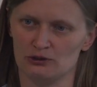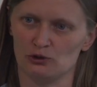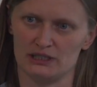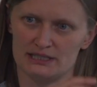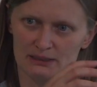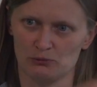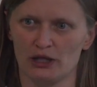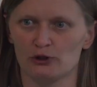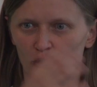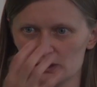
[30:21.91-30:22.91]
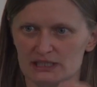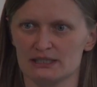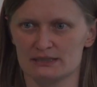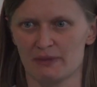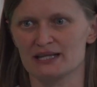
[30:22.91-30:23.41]
uh, not the stimuli causing
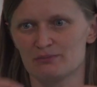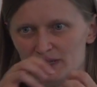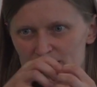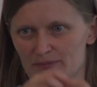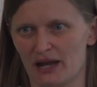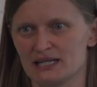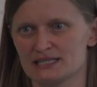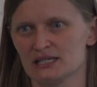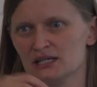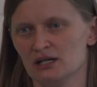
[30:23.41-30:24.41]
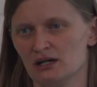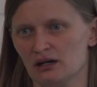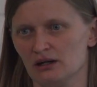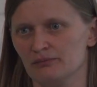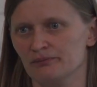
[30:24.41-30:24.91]
the spikes, but the spikes
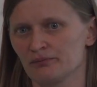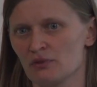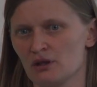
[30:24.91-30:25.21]
um,